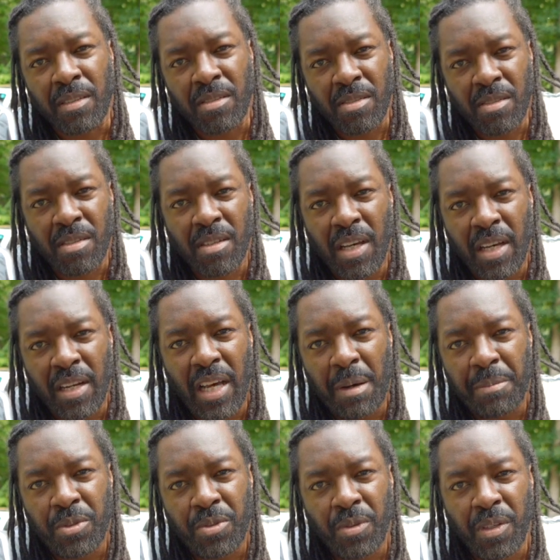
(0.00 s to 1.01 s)
It's just a lot of
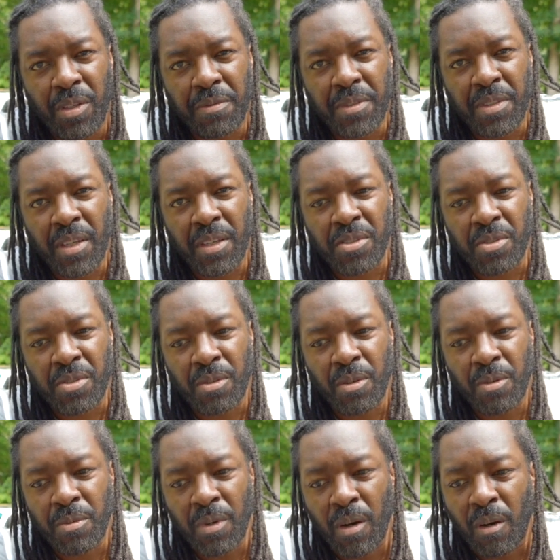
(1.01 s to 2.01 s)
opportunity for things to
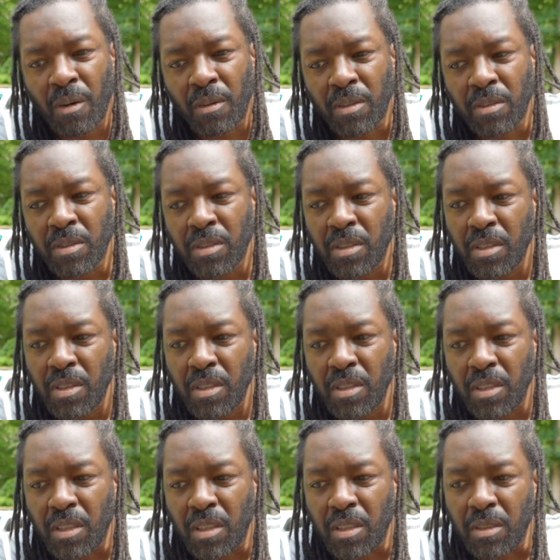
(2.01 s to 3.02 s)
go wrong.
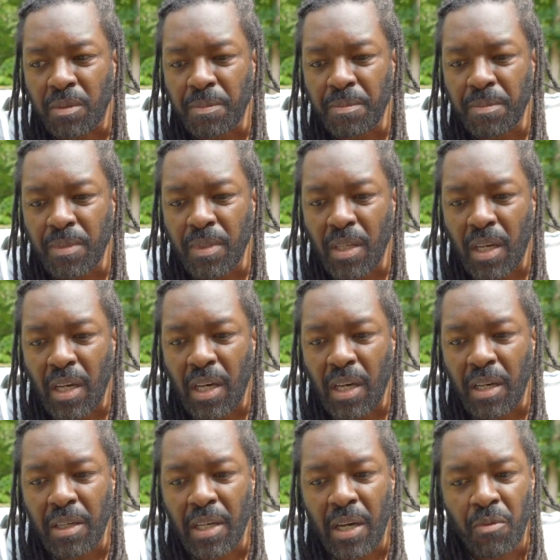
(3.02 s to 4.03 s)

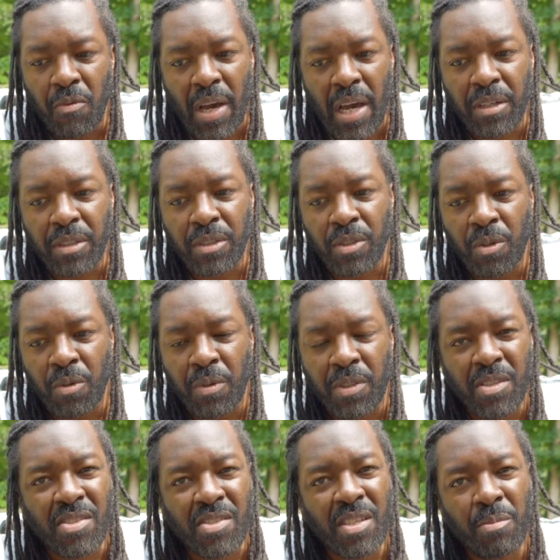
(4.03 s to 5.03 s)
I'd rather go with
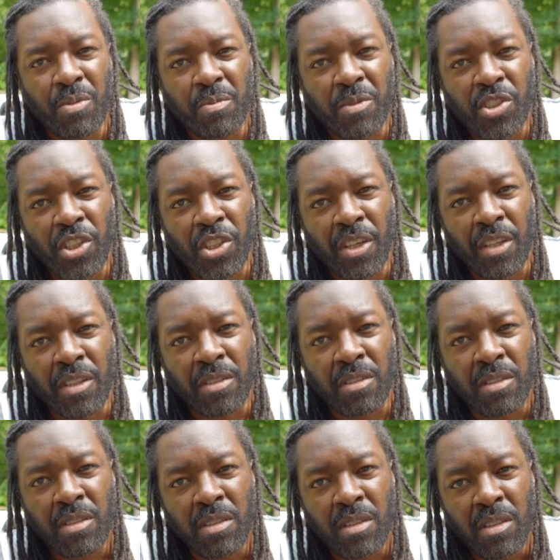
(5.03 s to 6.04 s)
the simpler machine
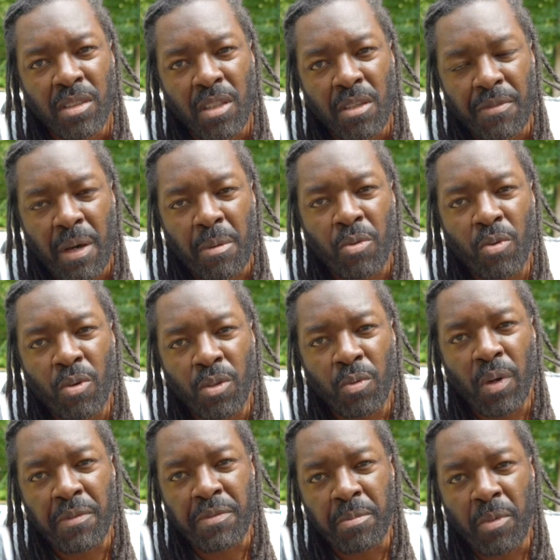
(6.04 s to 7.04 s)
if I'm going
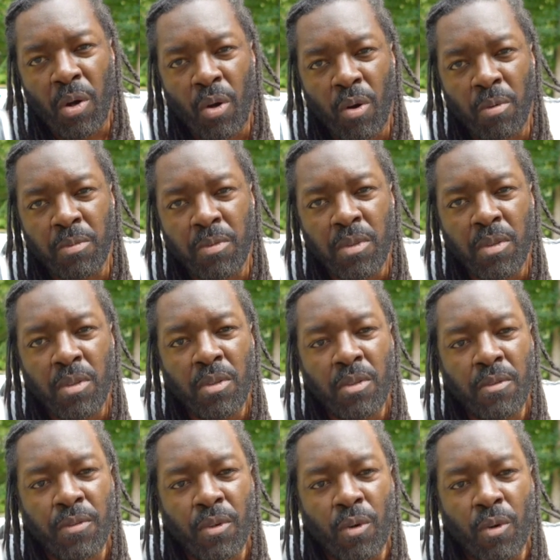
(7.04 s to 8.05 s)
away from home
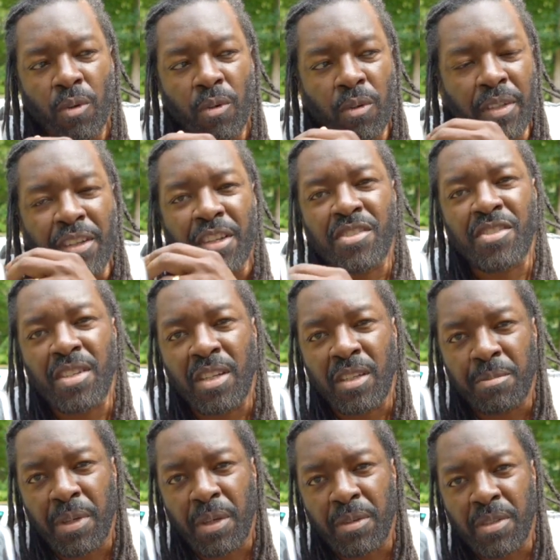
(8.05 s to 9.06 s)
for an
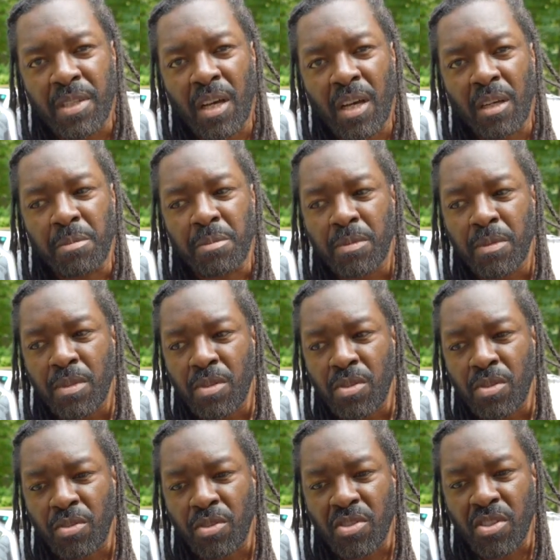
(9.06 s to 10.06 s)
extended period of time.
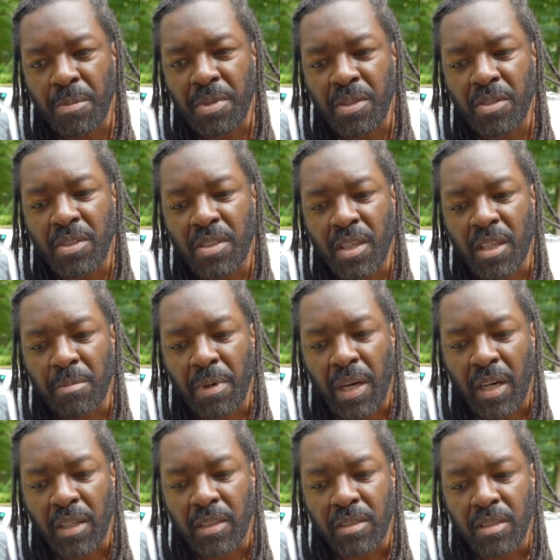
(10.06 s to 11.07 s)
So just something to think
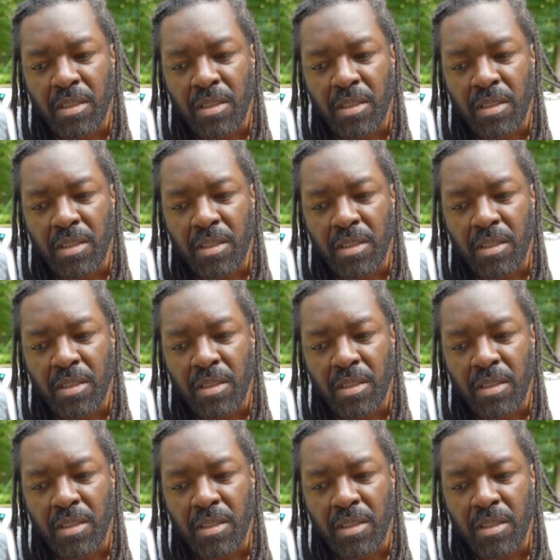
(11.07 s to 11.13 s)
about.